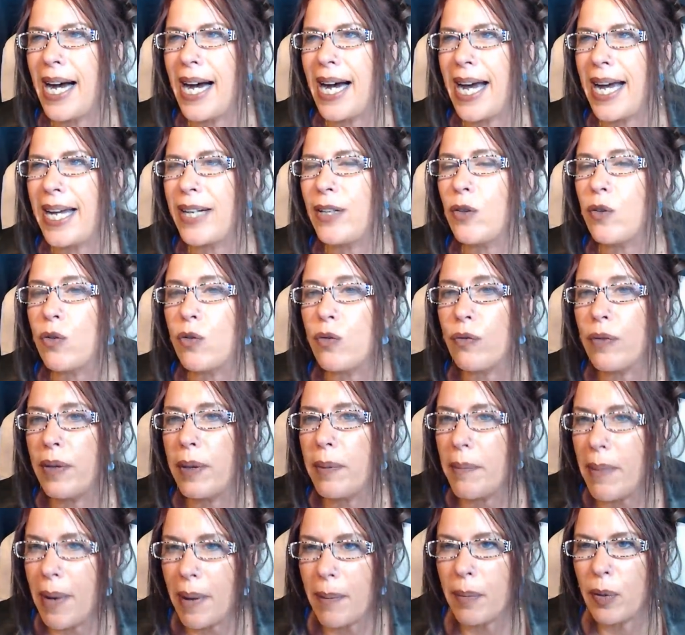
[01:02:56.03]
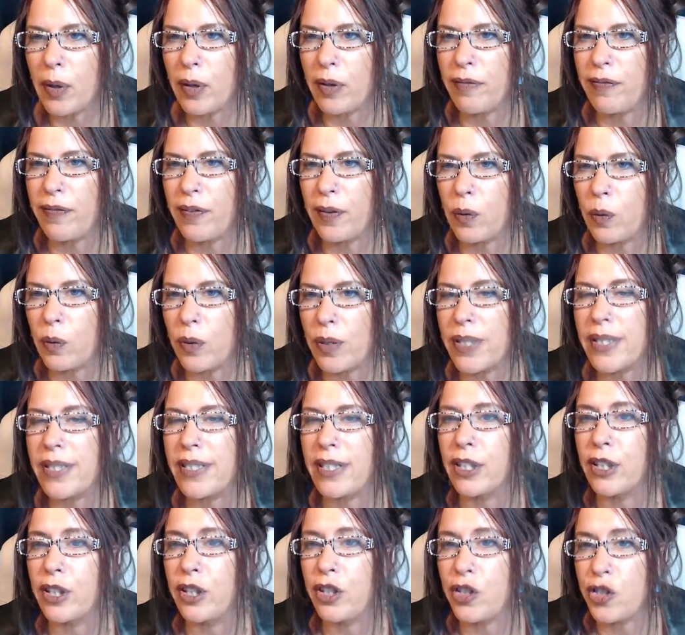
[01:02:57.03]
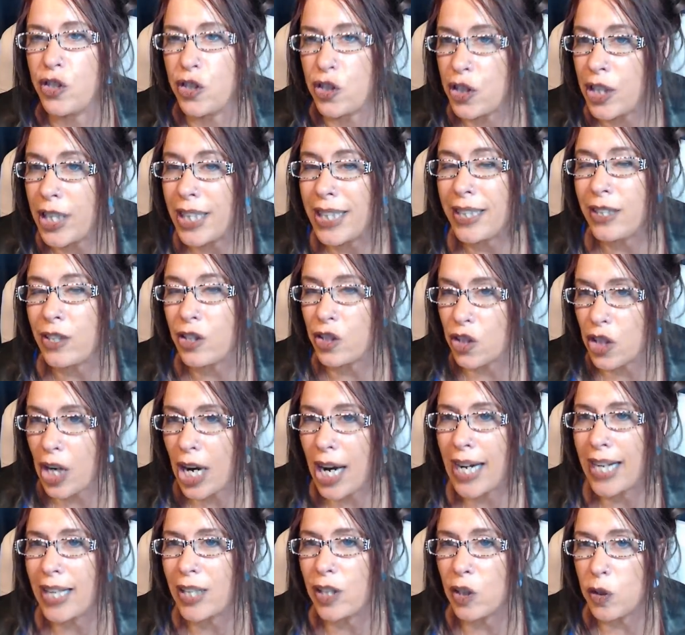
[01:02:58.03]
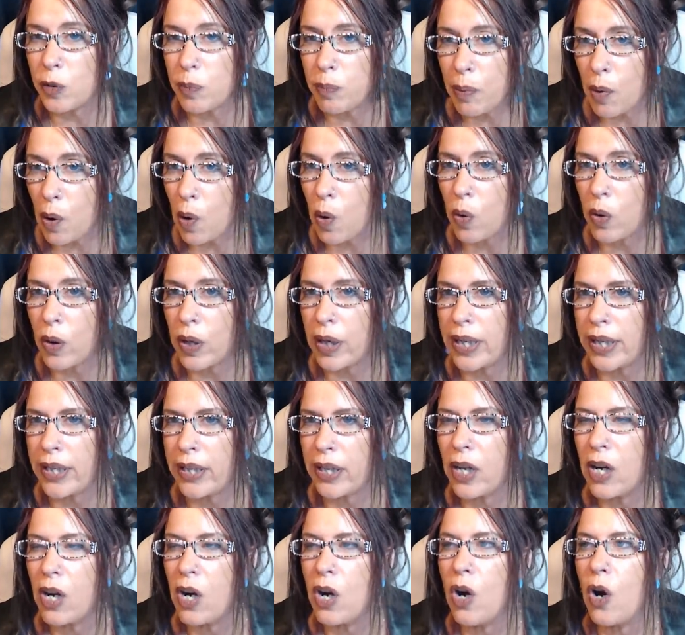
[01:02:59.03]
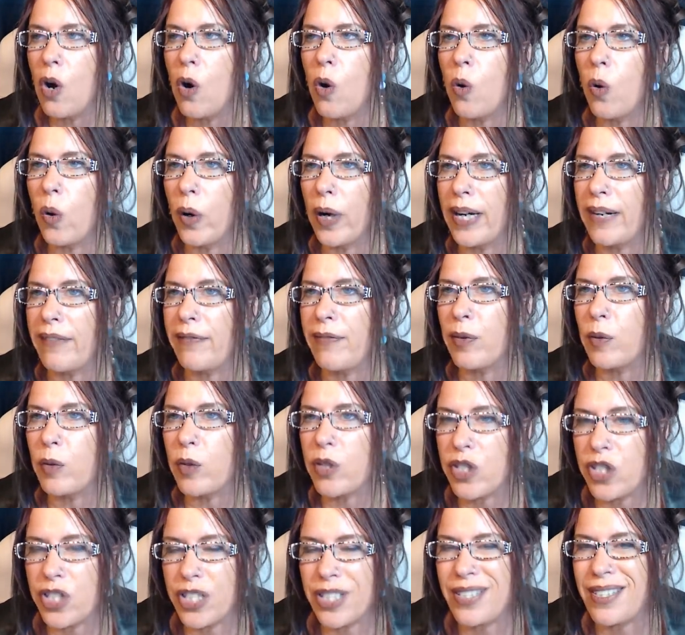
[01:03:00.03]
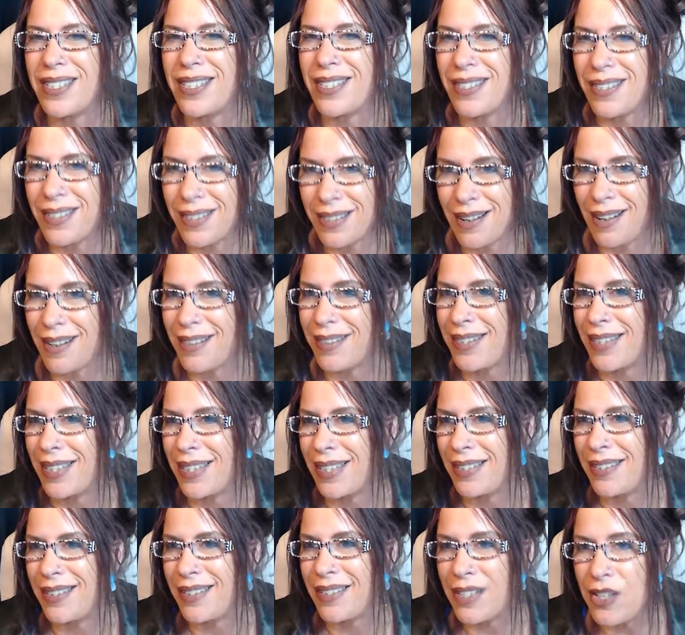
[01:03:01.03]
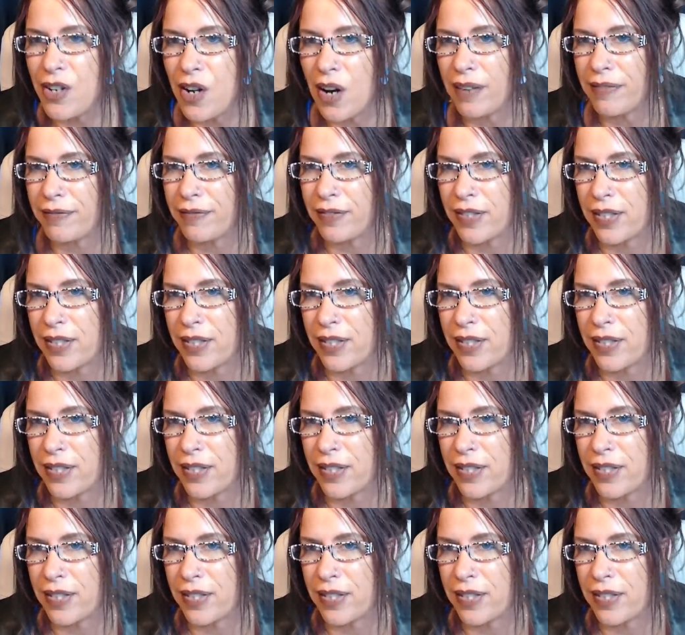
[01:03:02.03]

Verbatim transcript: I don't remember if it was legit child porn or if it was just discussing snuff